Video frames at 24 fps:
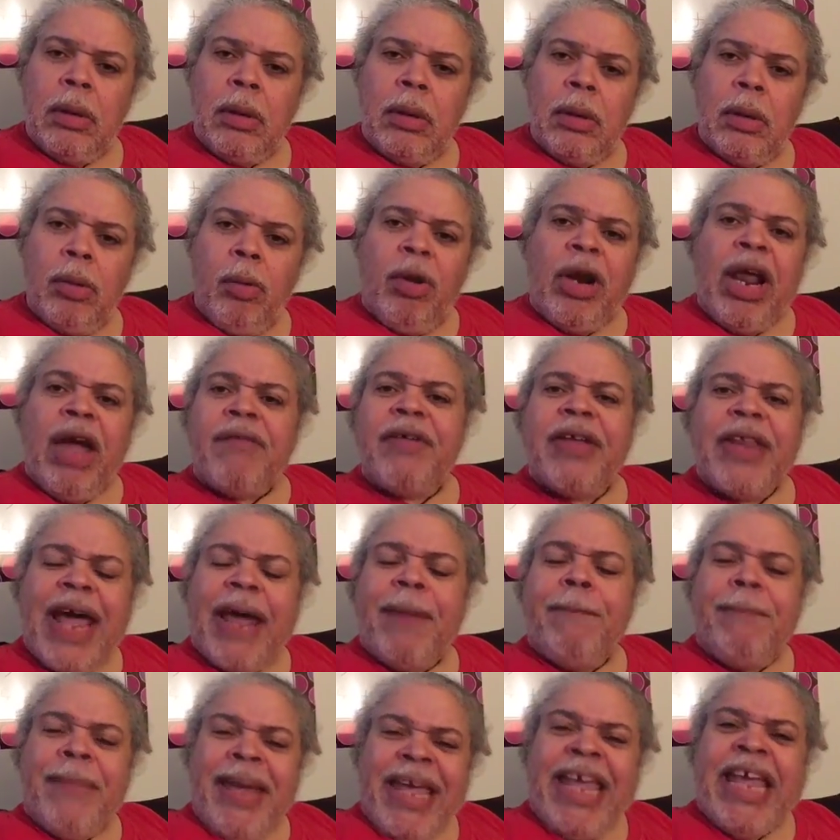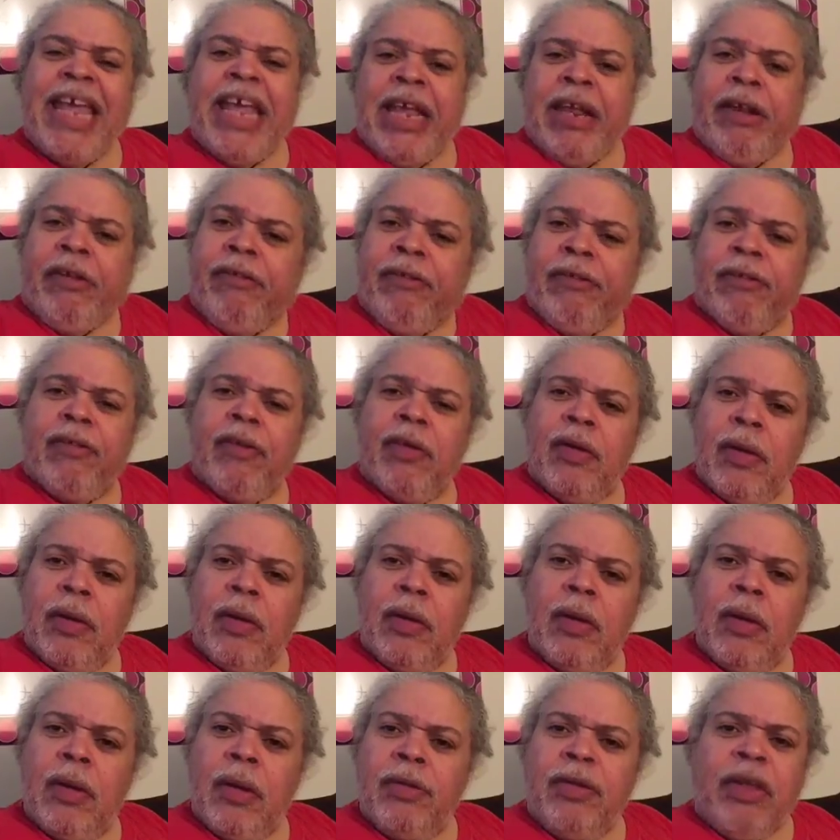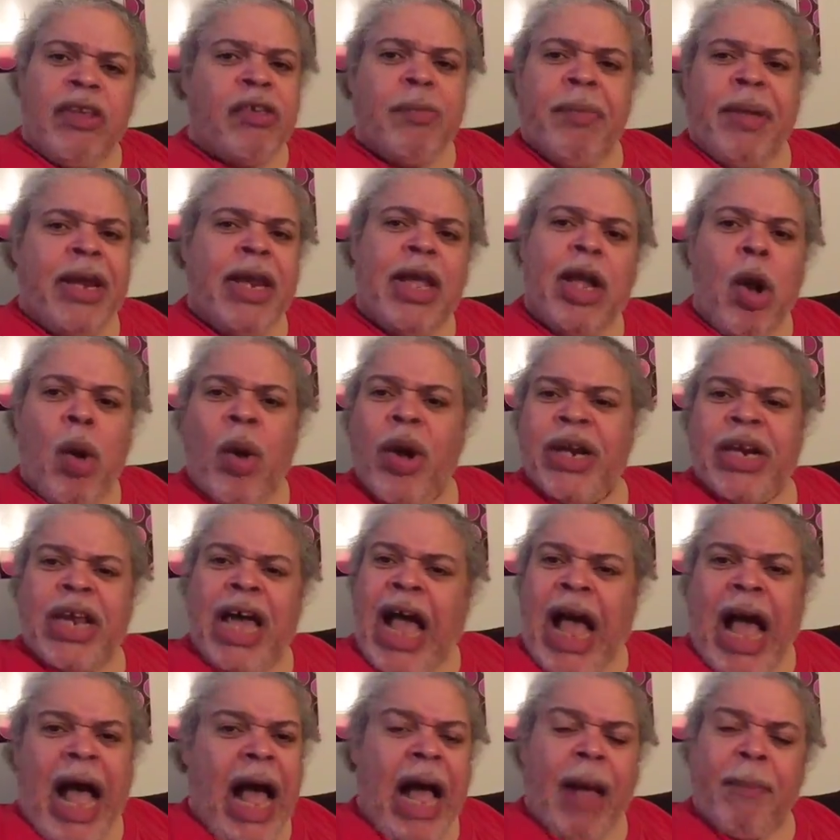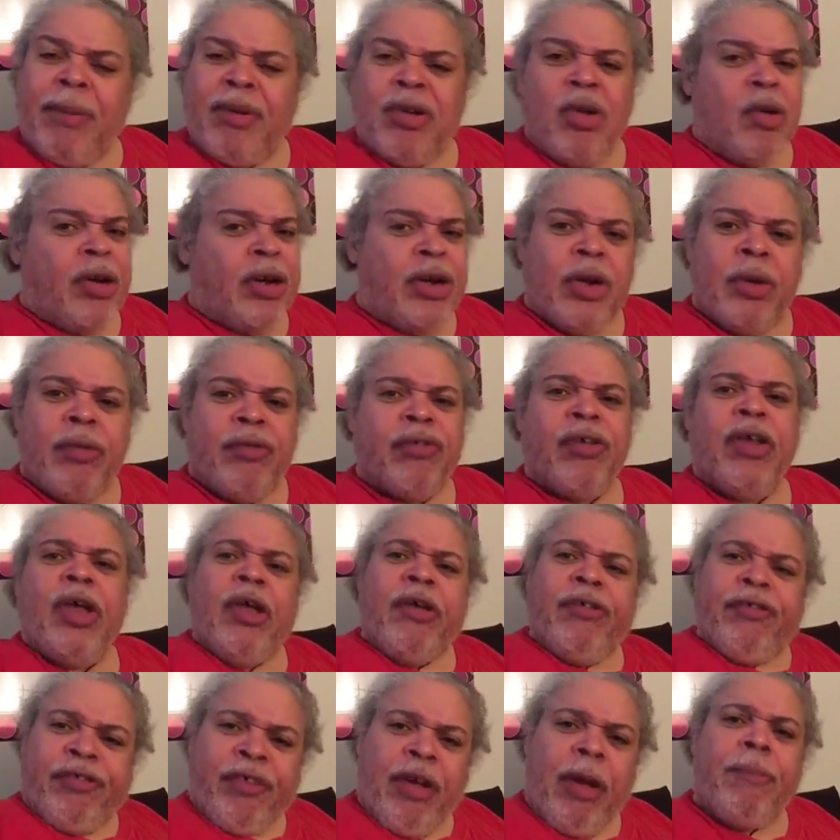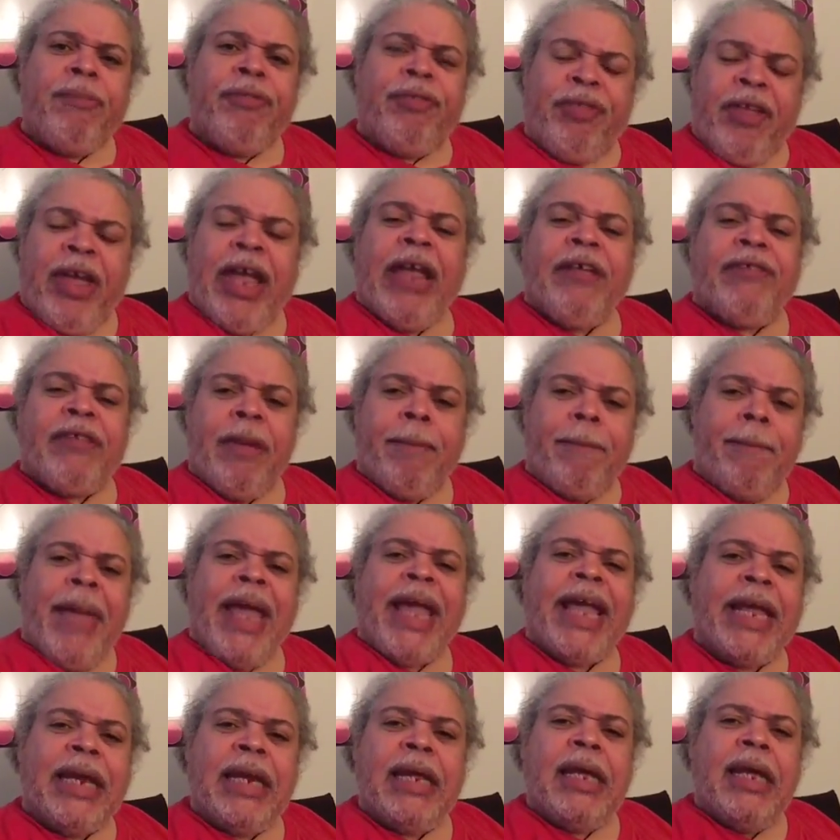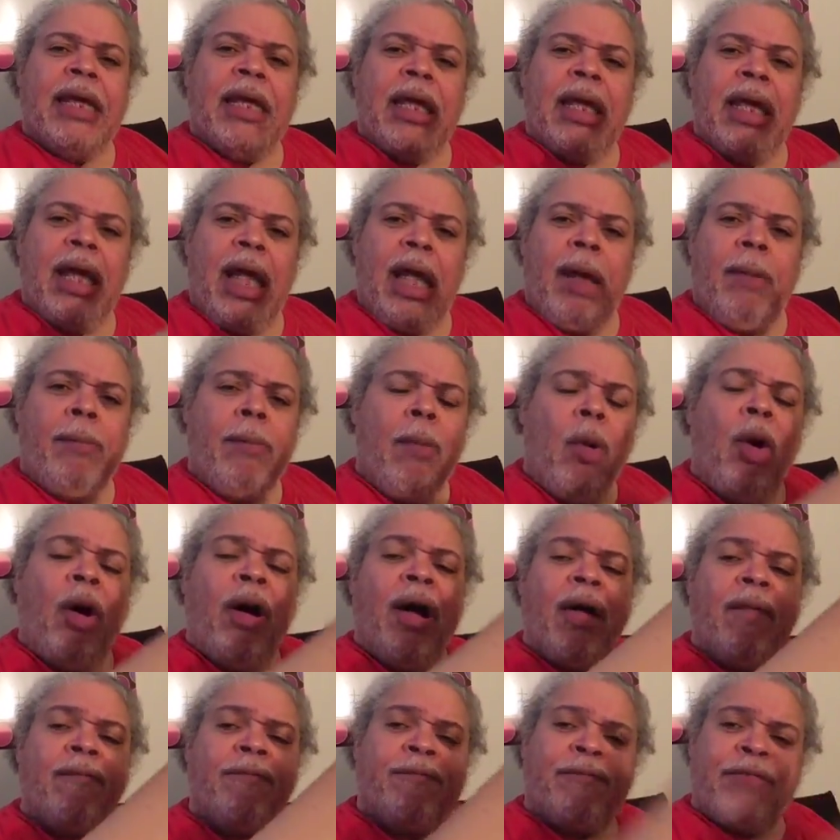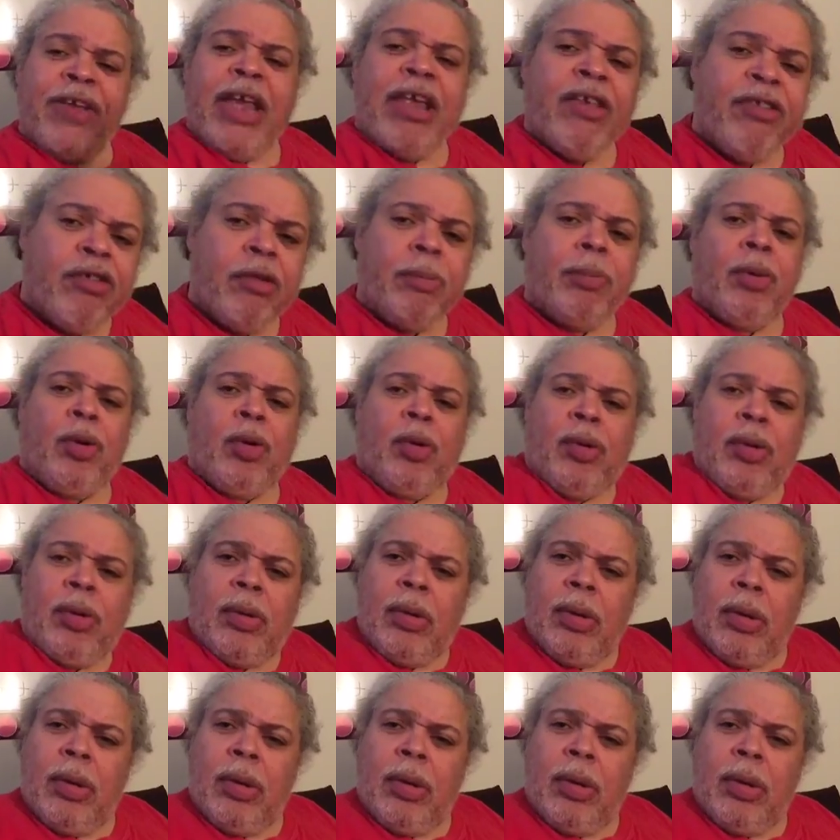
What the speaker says: Whatever that means. Doesn't mean to go into hock, but you can do some things that make it more feasible